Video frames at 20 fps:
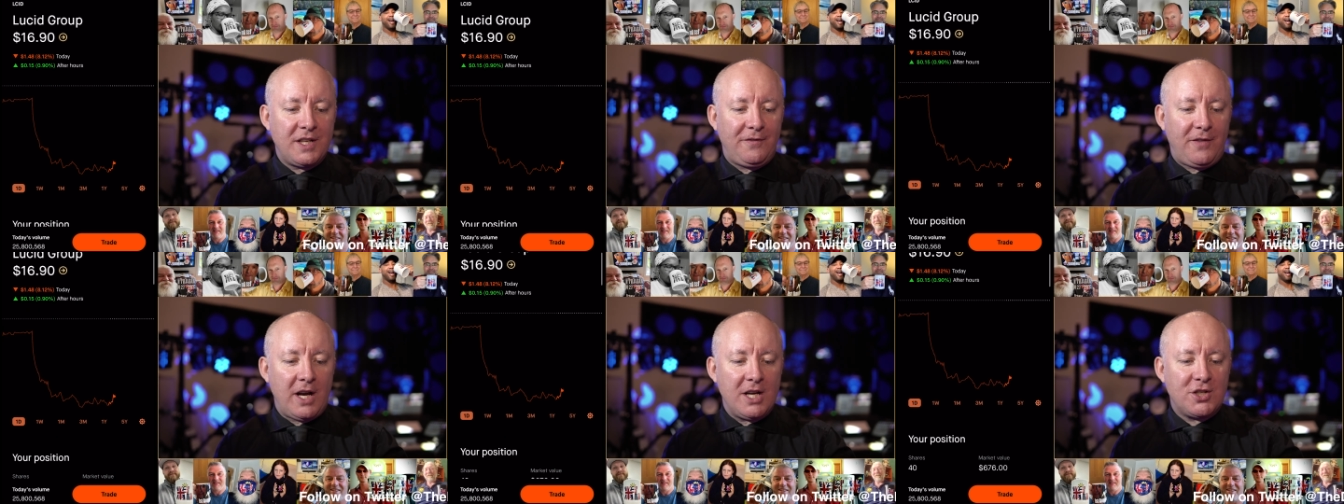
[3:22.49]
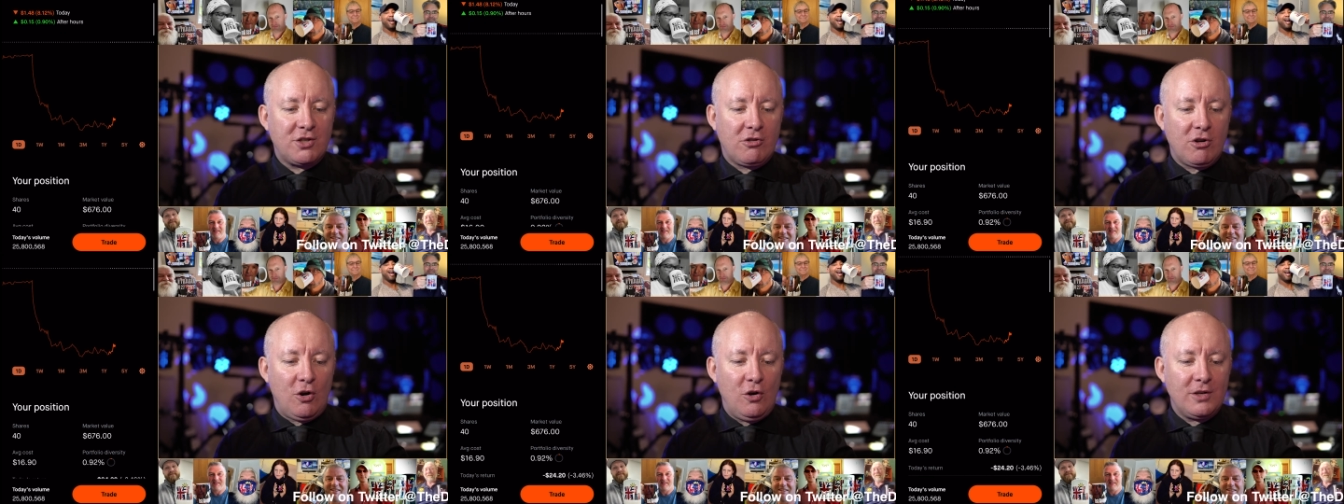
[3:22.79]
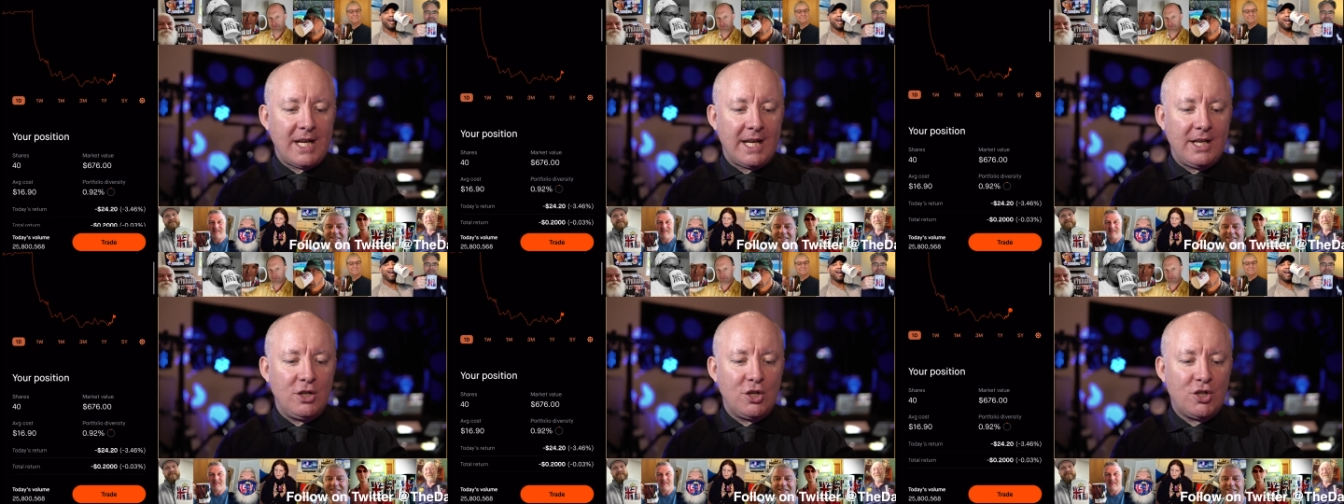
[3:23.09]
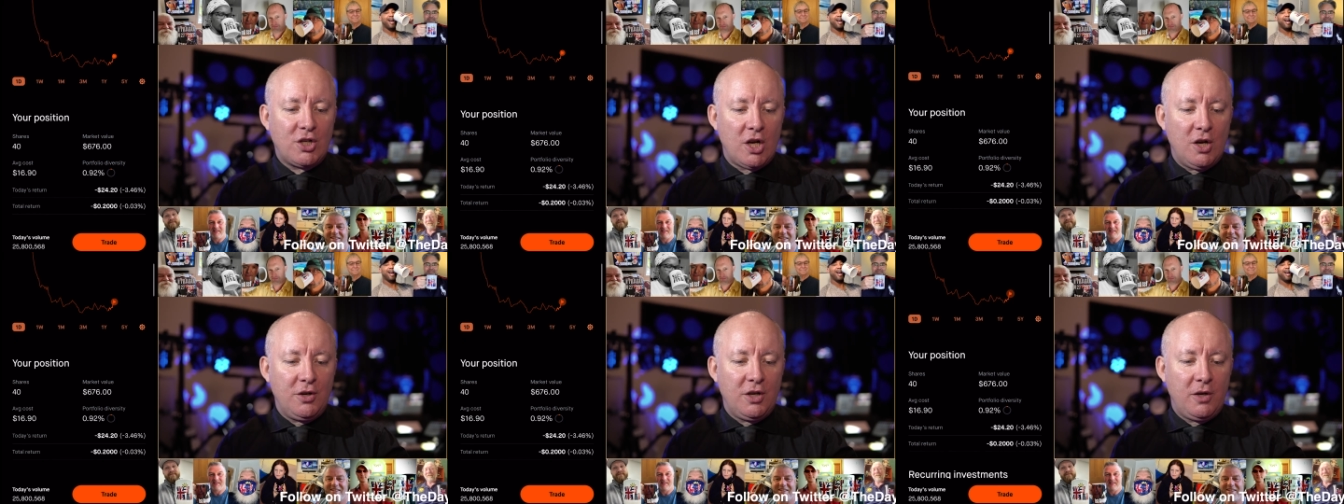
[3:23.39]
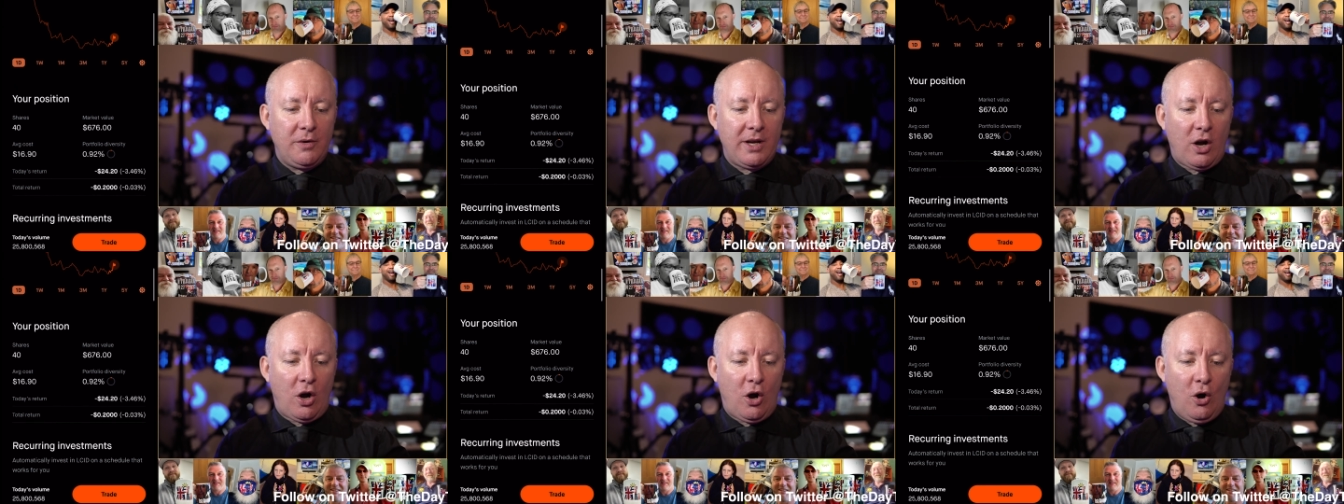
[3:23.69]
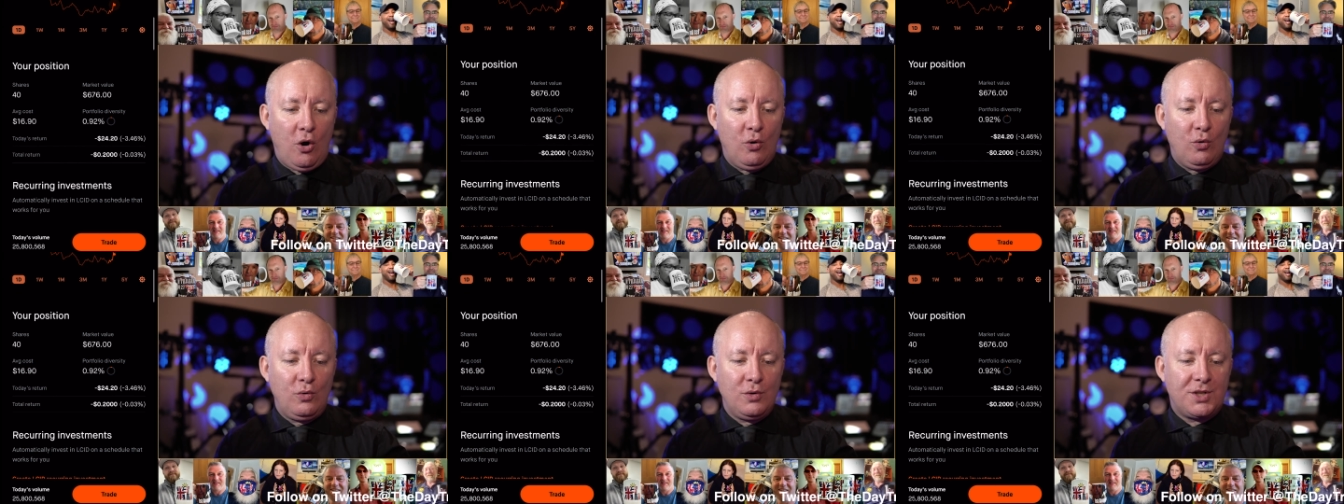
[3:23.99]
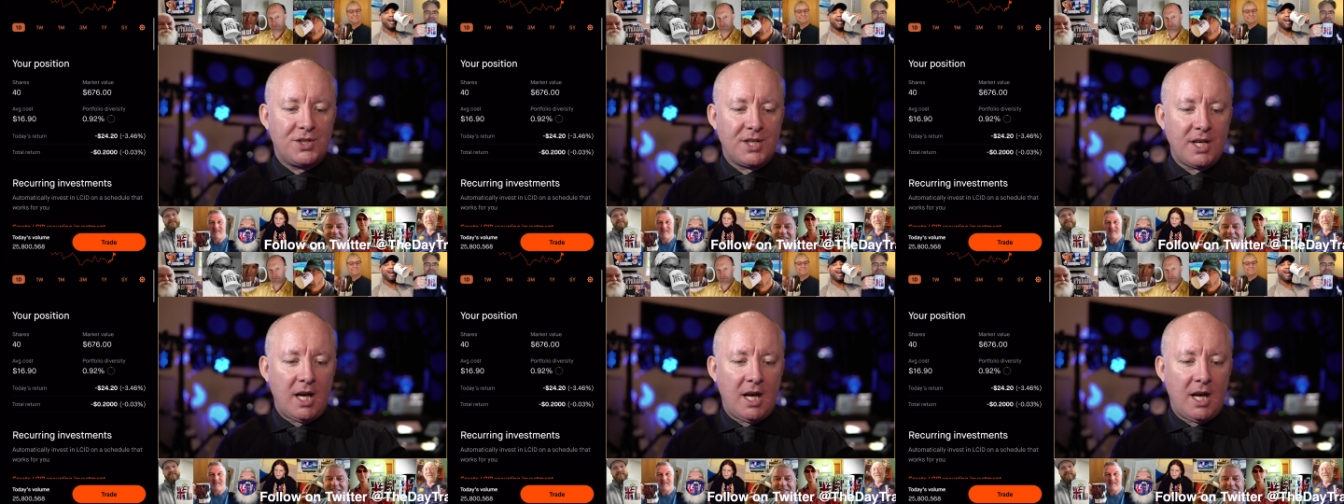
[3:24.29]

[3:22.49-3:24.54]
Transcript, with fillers: If I scroll down and show you, it holds